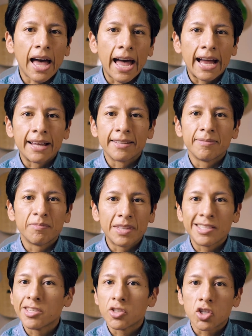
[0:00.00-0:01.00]
And
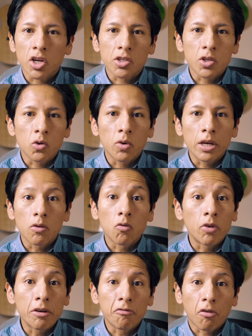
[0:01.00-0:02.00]
this is just a quick
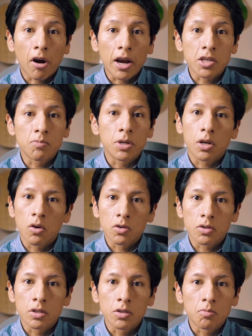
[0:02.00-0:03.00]
refresh
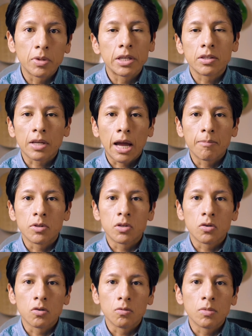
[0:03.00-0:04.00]
because in the meantime
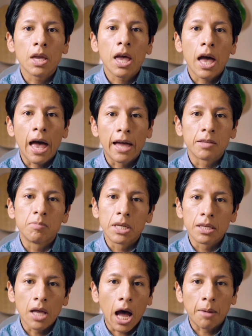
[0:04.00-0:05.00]
Zoom had been